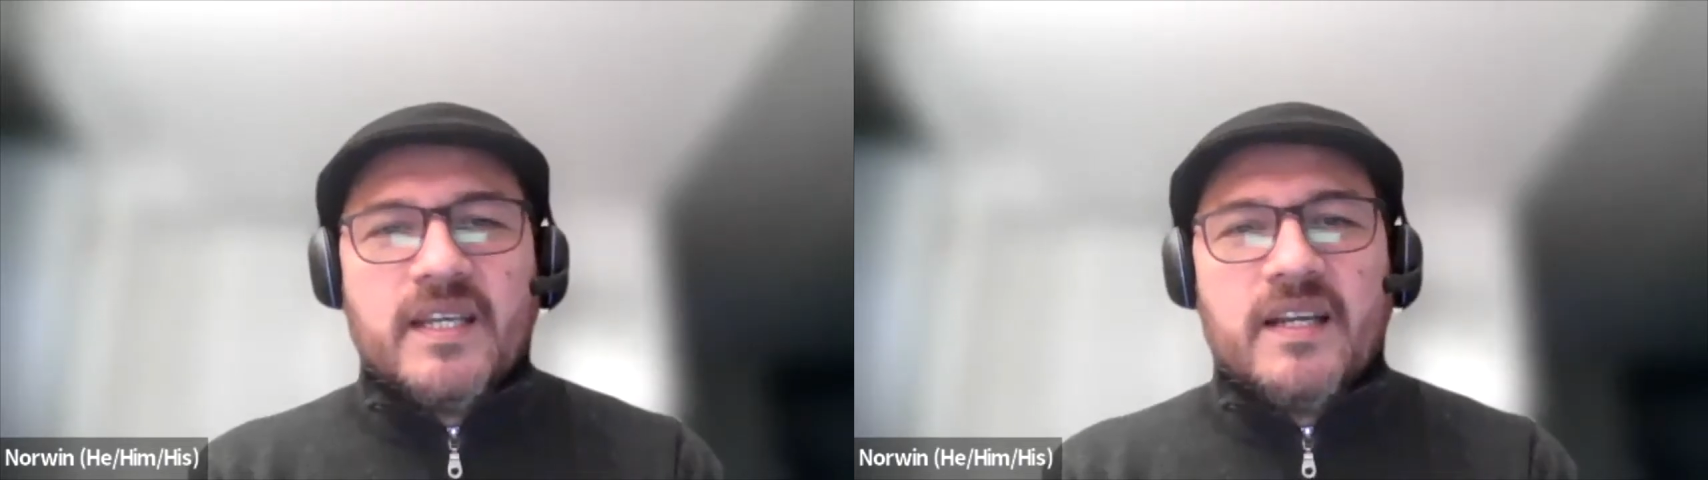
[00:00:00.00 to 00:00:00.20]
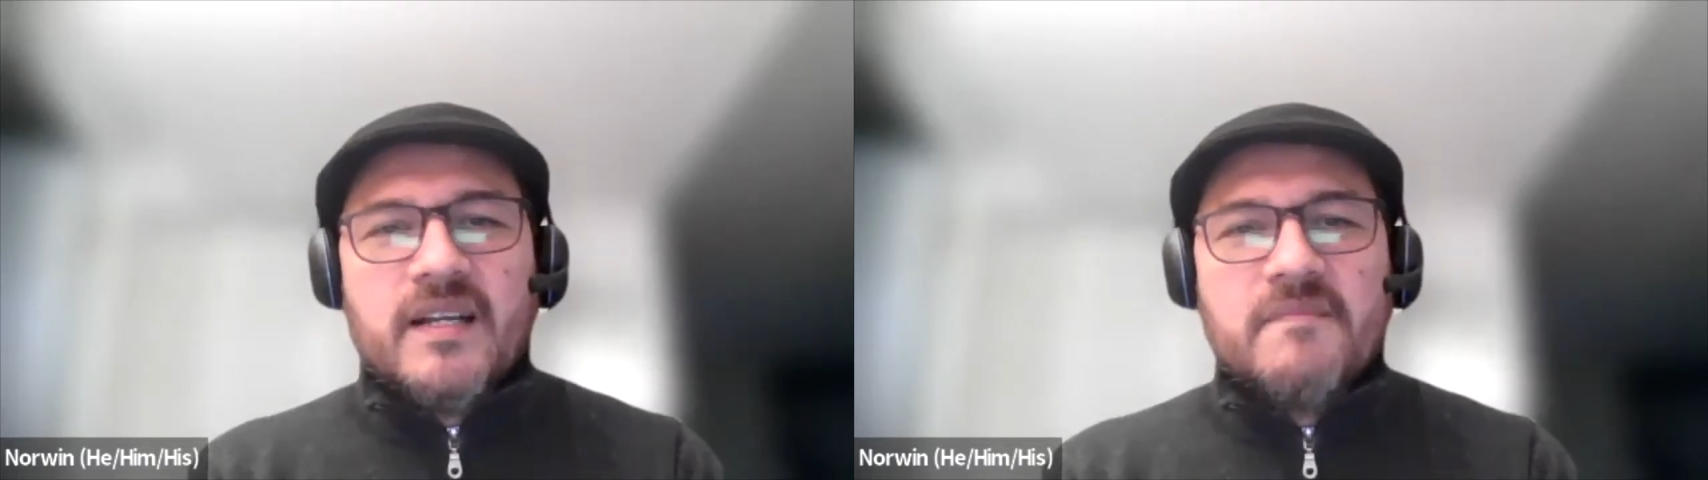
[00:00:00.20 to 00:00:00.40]

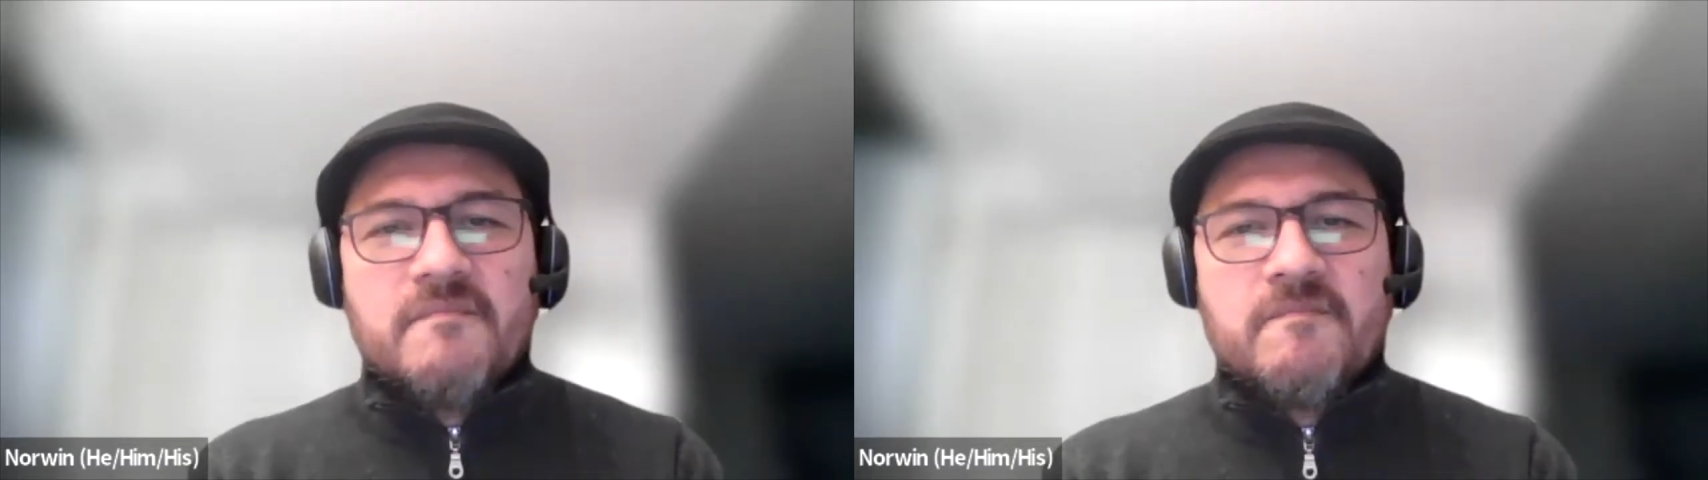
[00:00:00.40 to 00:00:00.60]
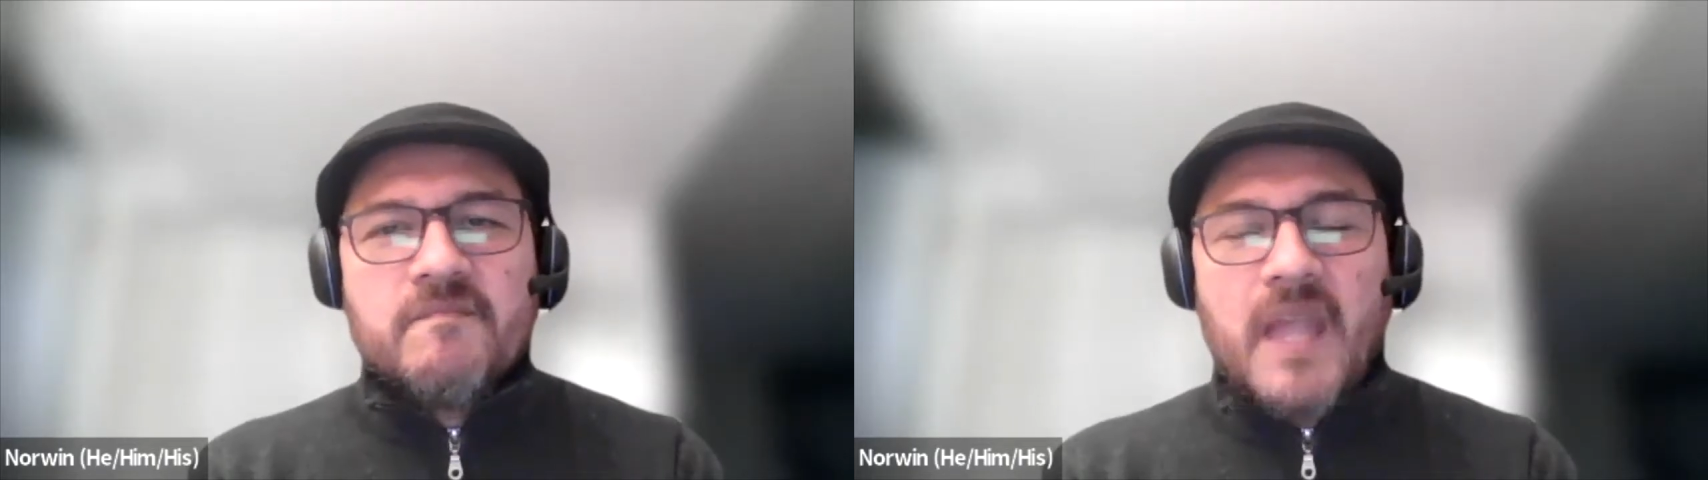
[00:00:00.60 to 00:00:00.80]

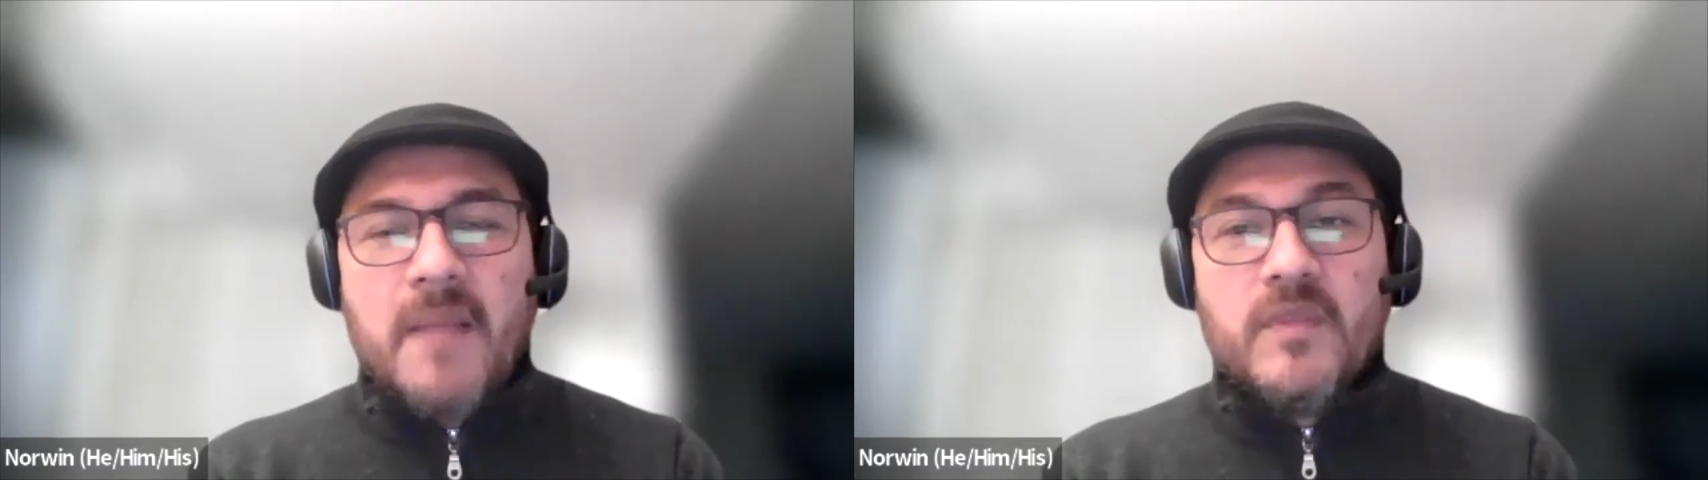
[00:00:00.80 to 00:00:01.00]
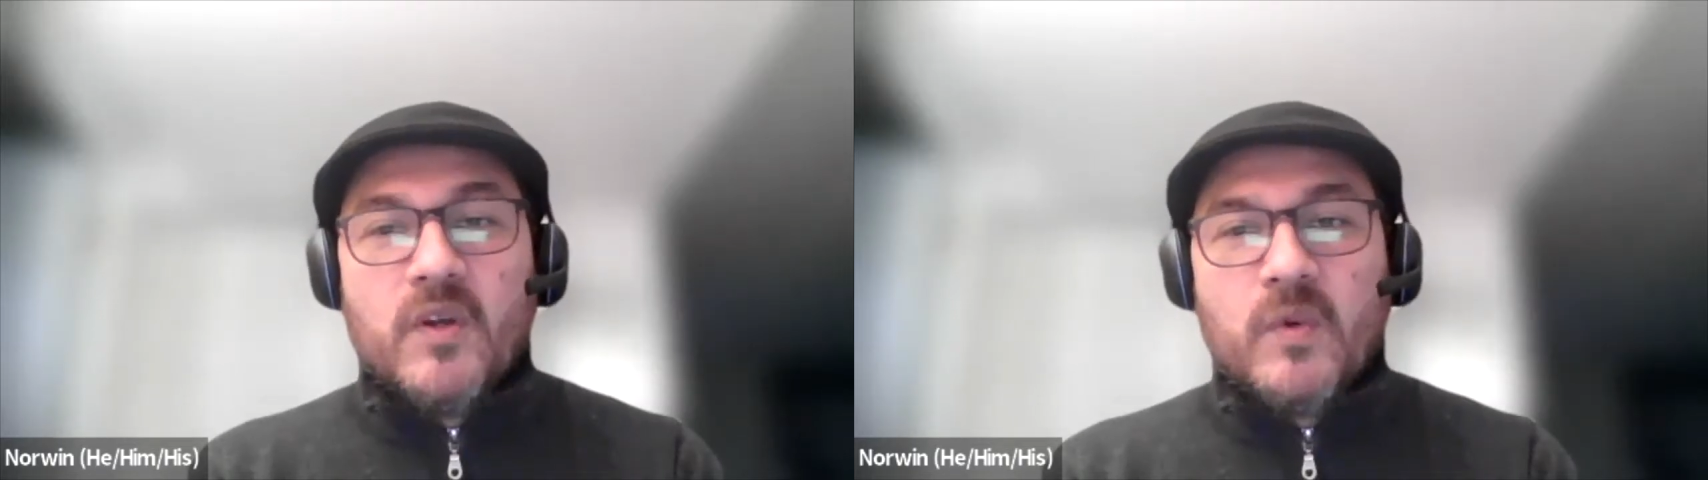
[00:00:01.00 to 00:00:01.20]
I'm
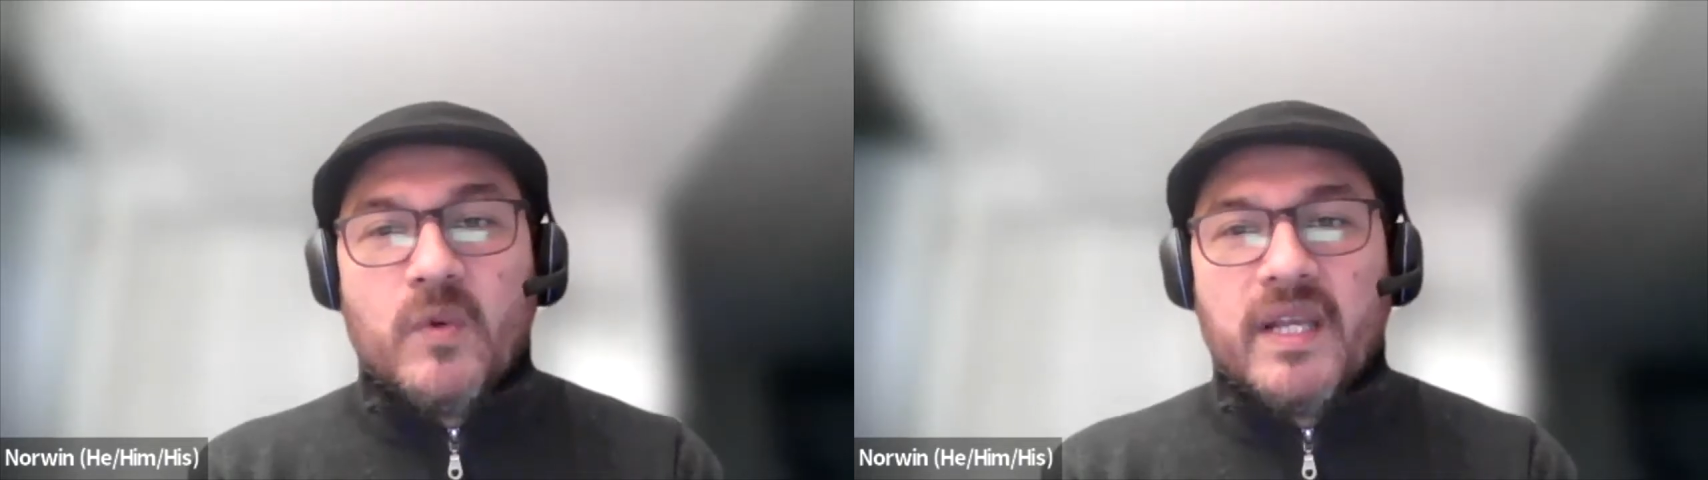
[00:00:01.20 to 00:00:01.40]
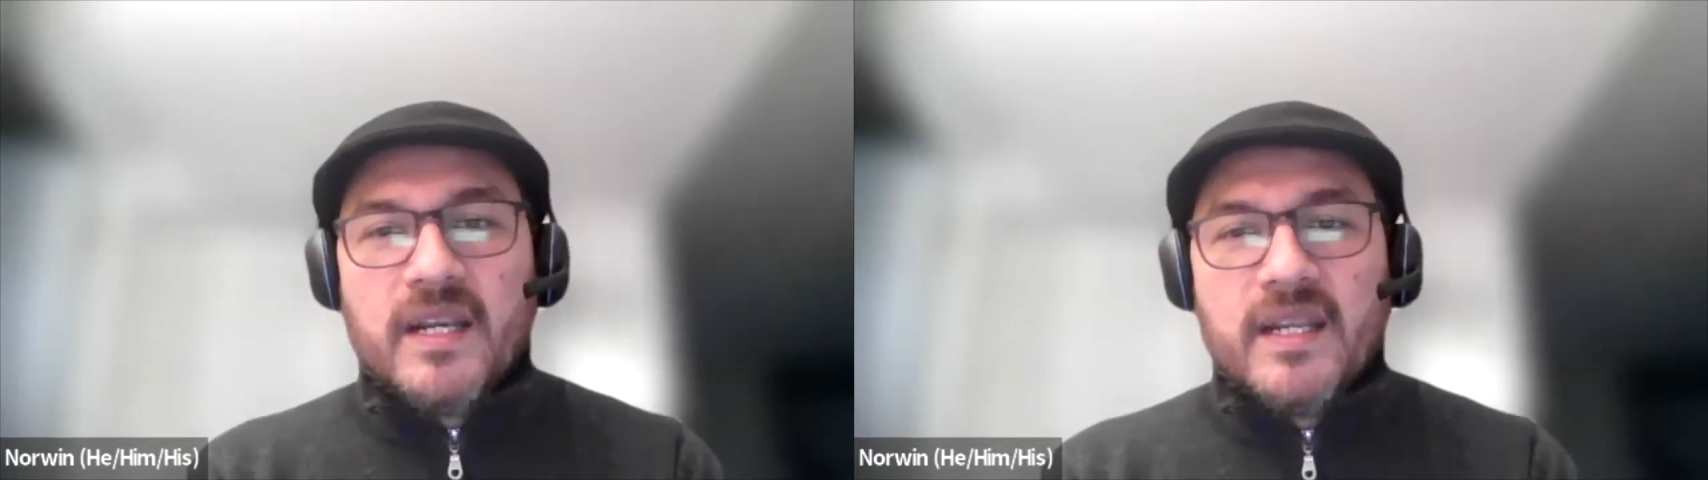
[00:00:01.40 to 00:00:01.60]

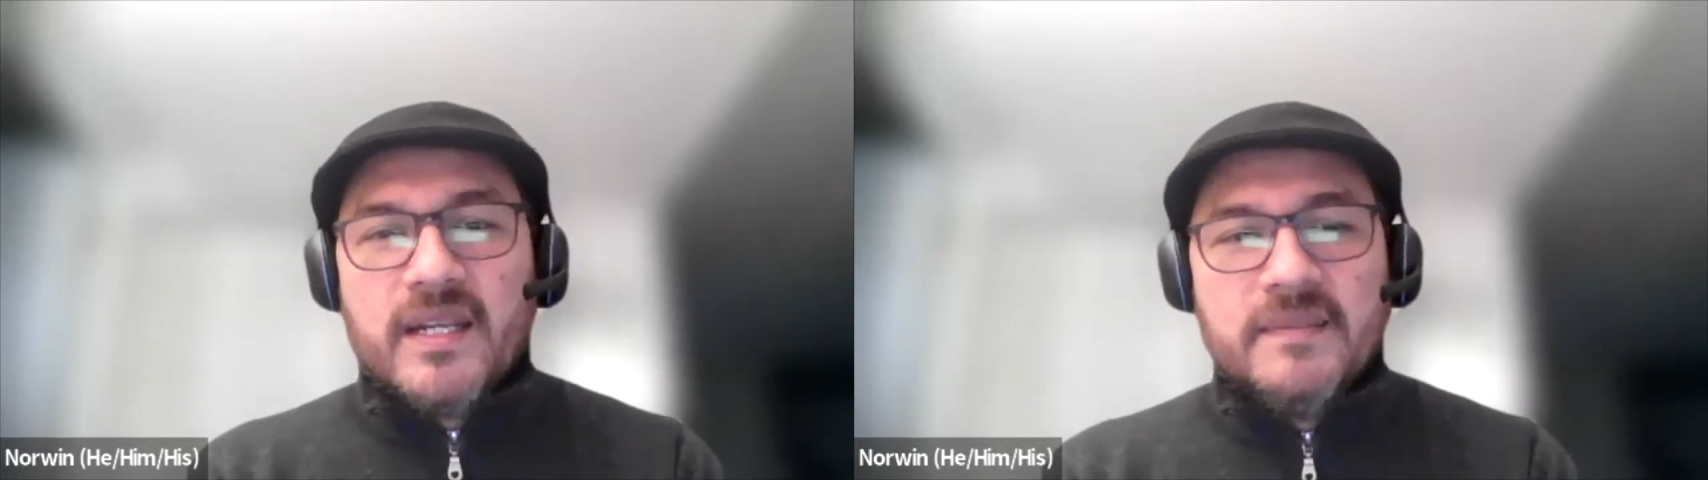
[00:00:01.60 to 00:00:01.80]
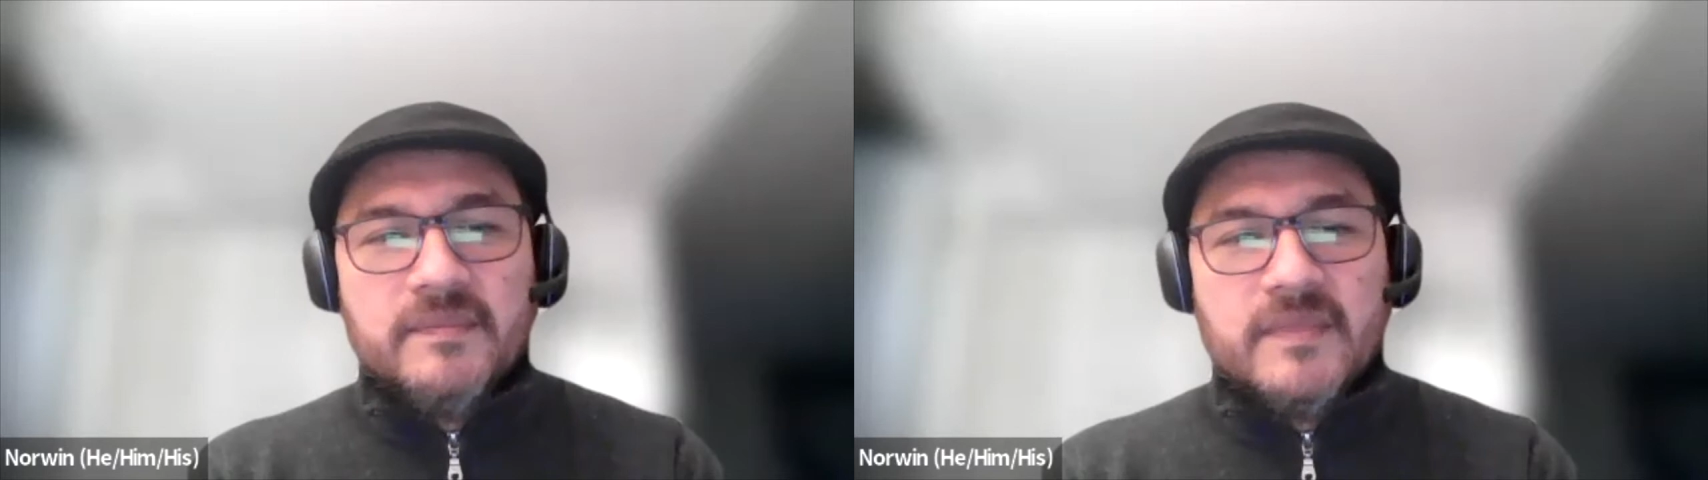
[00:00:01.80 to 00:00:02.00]
Norwin Herrera,